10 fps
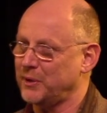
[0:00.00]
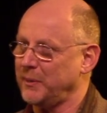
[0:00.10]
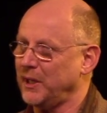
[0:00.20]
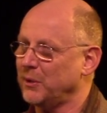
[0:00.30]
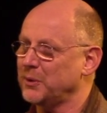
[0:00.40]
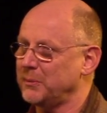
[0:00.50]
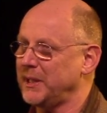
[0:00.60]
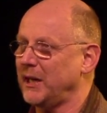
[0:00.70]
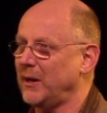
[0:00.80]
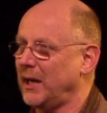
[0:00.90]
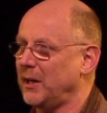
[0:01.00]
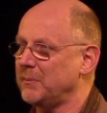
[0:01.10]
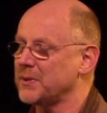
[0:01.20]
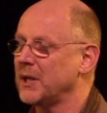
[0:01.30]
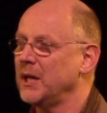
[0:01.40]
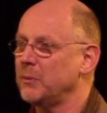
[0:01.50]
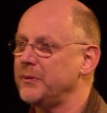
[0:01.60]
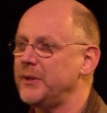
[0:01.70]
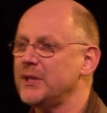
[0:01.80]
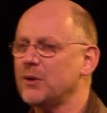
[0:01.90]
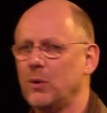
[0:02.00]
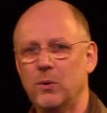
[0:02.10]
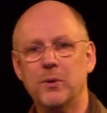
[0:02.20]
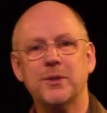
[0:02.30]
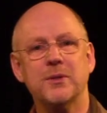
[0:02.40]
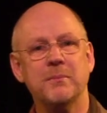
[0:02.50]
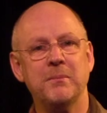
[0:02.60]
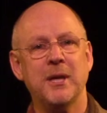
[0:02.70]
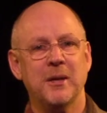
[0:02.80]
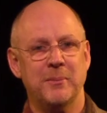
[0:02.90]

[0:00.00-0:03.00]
and we hold them in our arms with this awesome